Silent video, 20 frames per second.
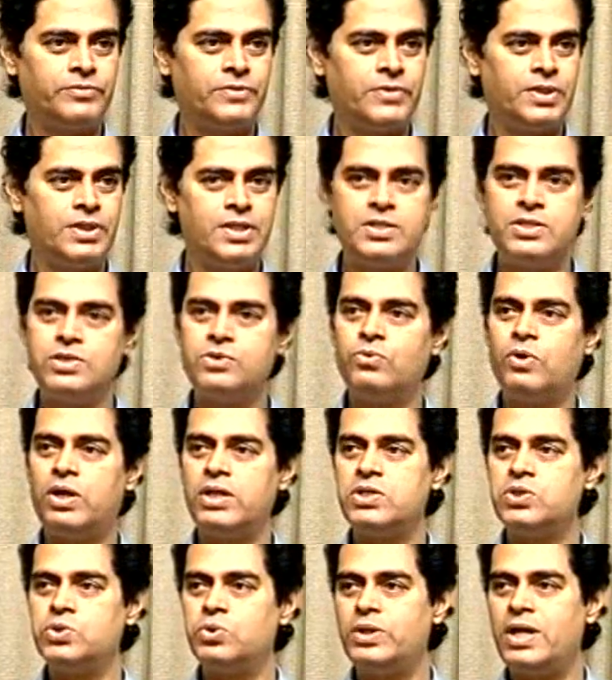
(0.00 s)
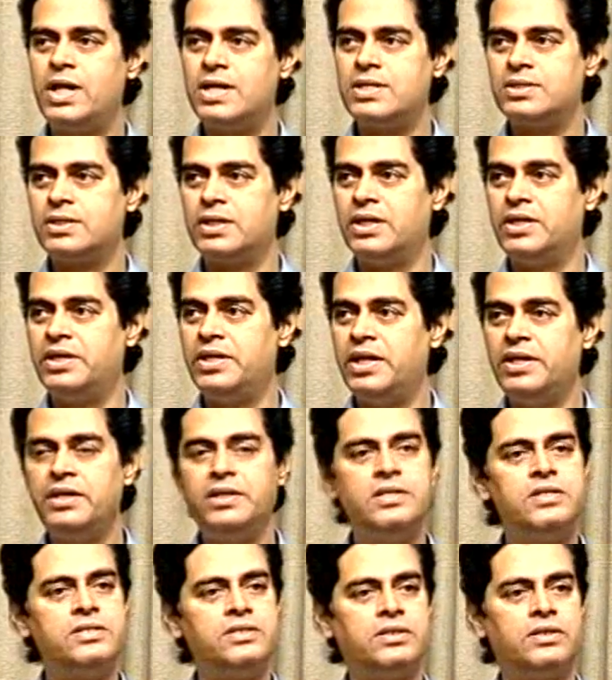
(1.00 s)
This is what is known as
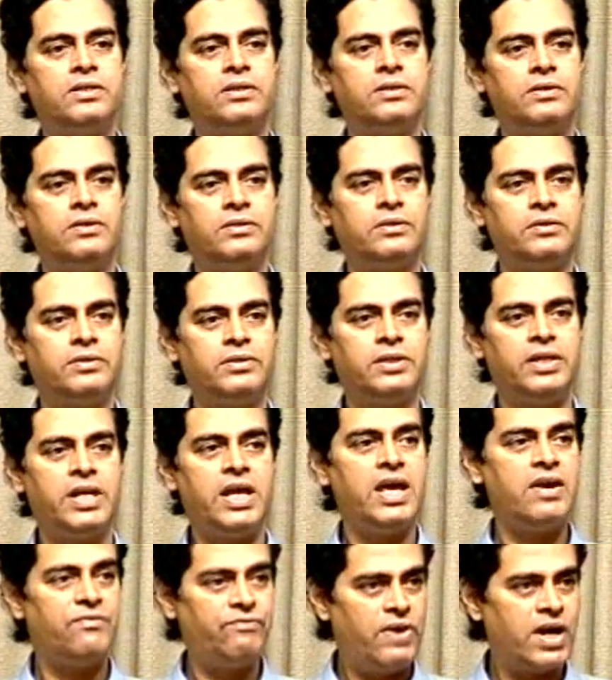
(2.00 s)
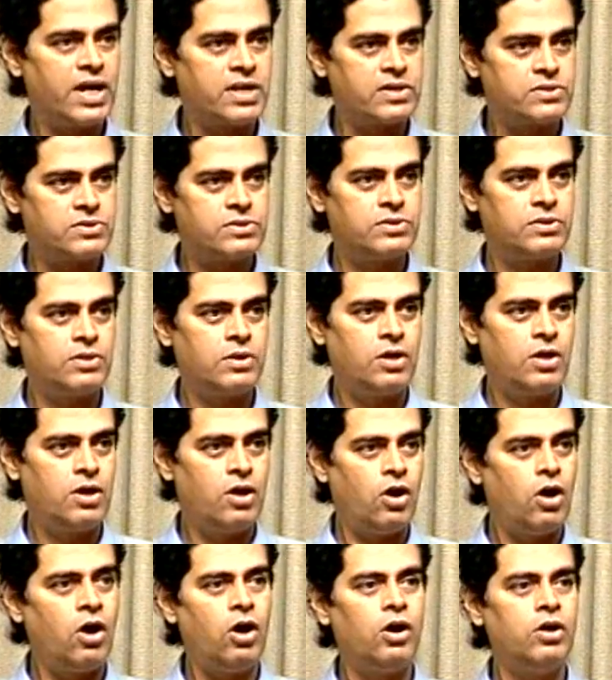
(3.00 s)
radiation effects
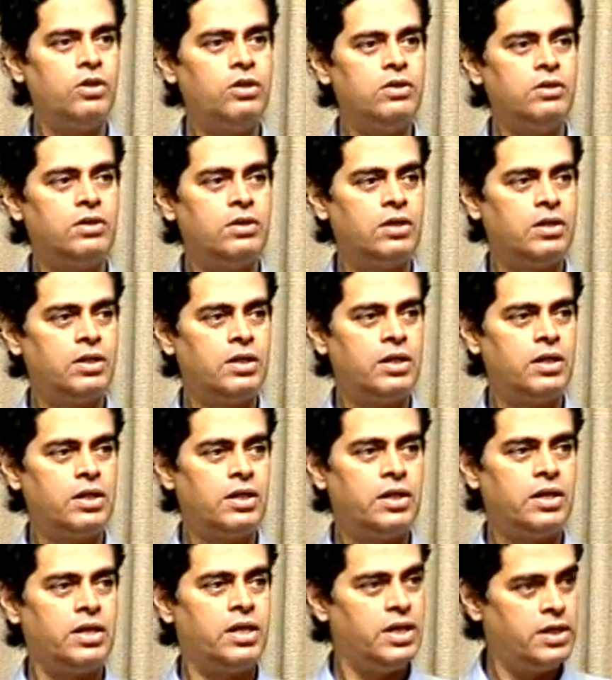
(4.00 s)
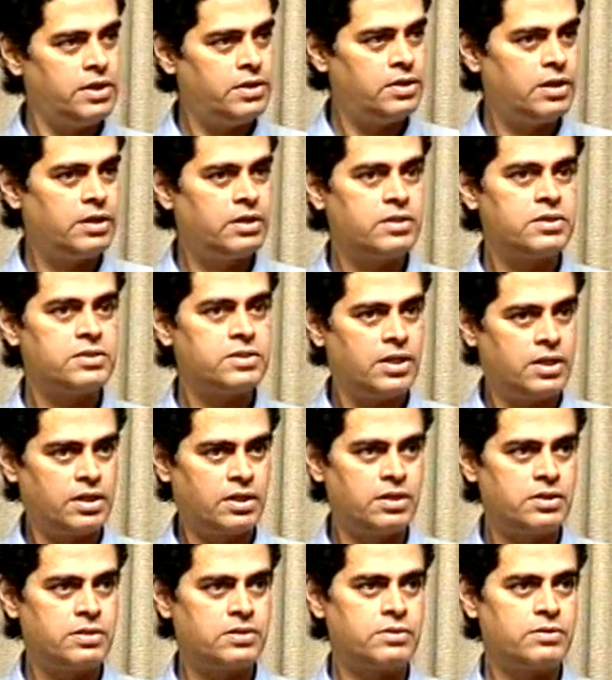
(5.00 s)
on integrated
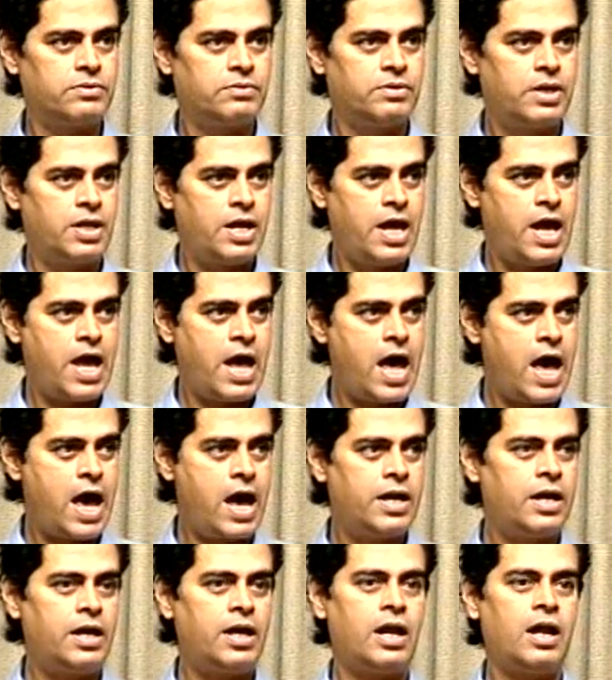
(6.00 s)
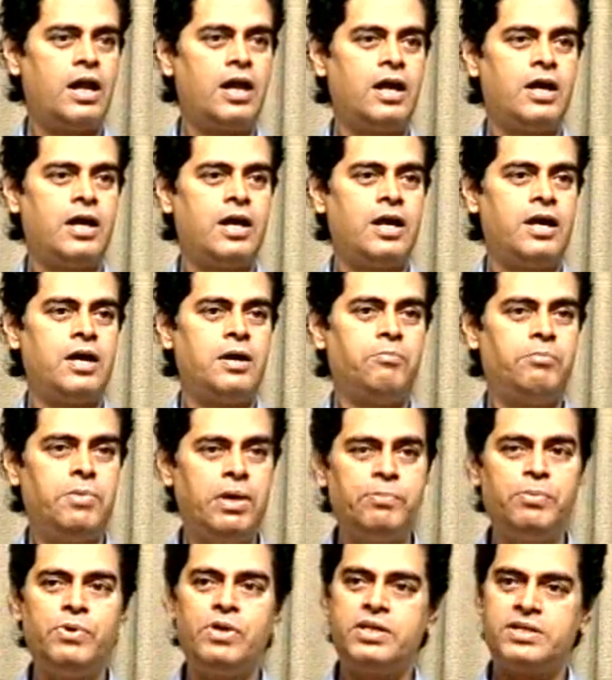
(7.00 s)
circuits. And
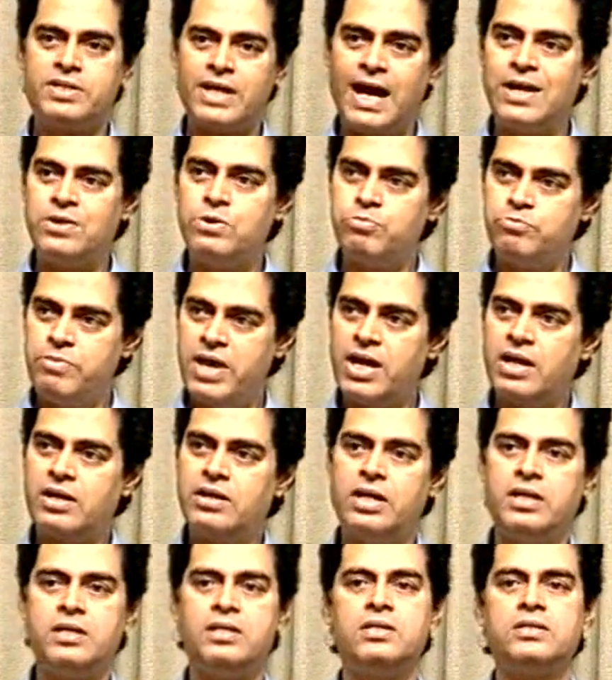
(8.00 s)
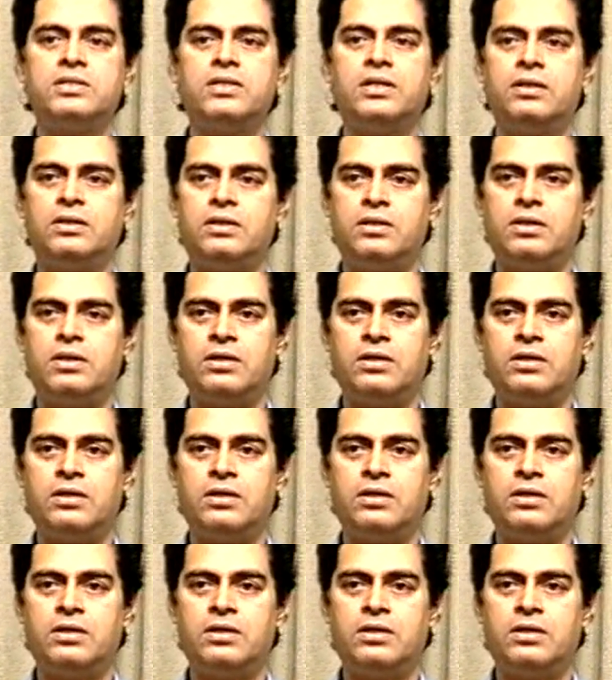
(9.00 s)
people try to make radiation